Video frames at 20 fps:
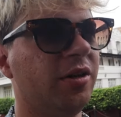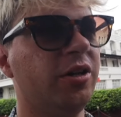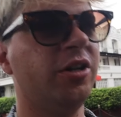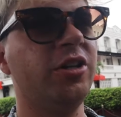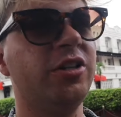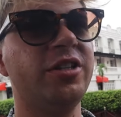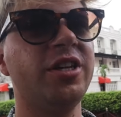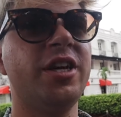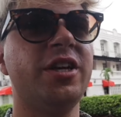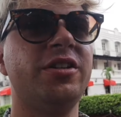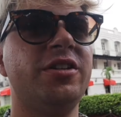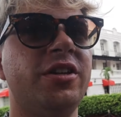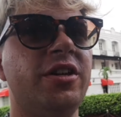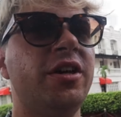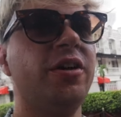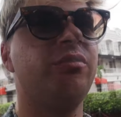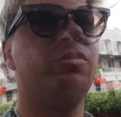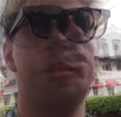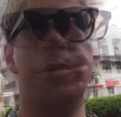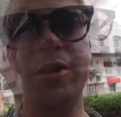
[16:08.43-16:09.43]
Good day
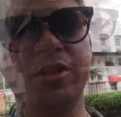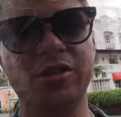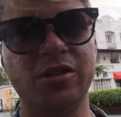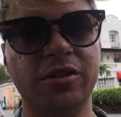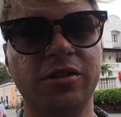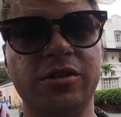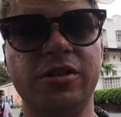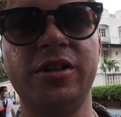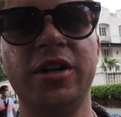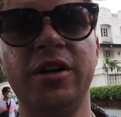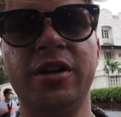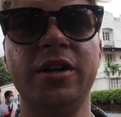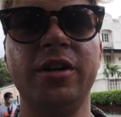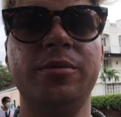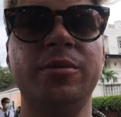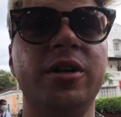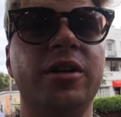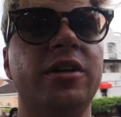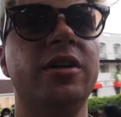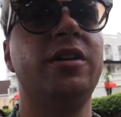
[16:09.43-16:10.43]
today. Everybody's all staring at
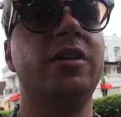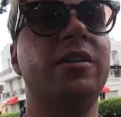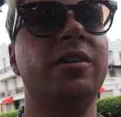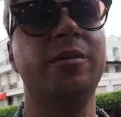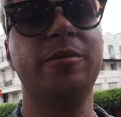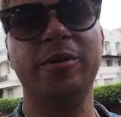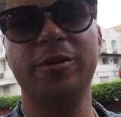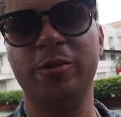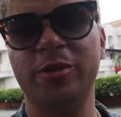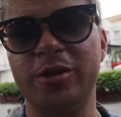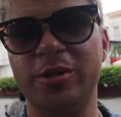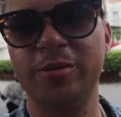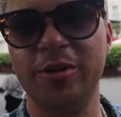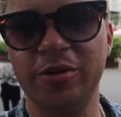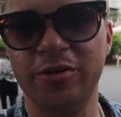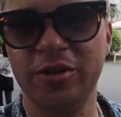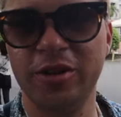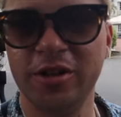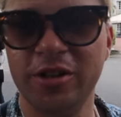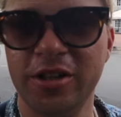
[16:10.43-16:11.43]
me again. Everyone's my
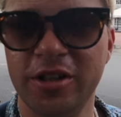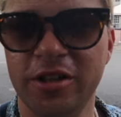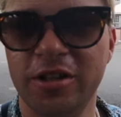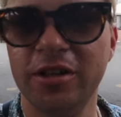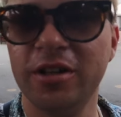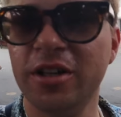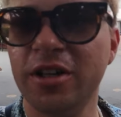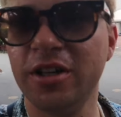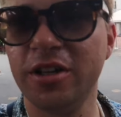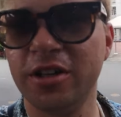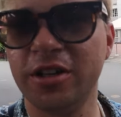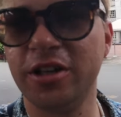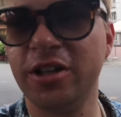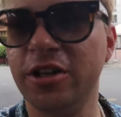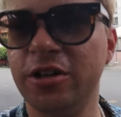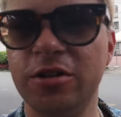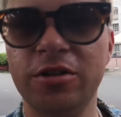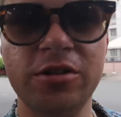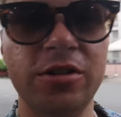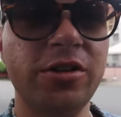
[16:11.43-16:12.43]
foe. Look at
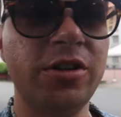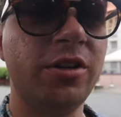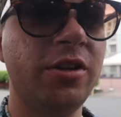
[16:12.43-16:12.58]
giggles.